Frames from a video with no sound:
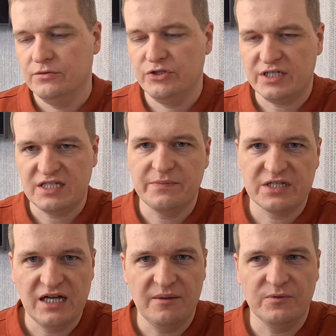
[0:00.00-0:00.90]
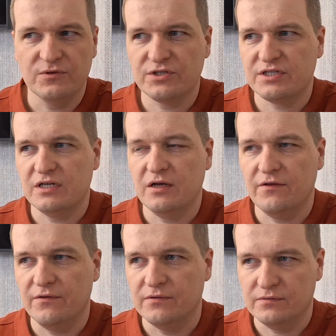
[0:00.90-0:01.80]
Just some examples,
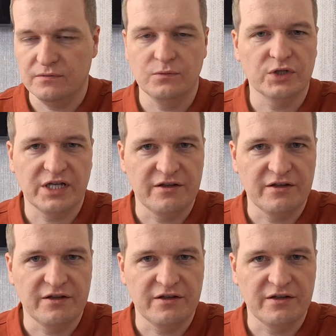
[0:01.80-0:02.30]
what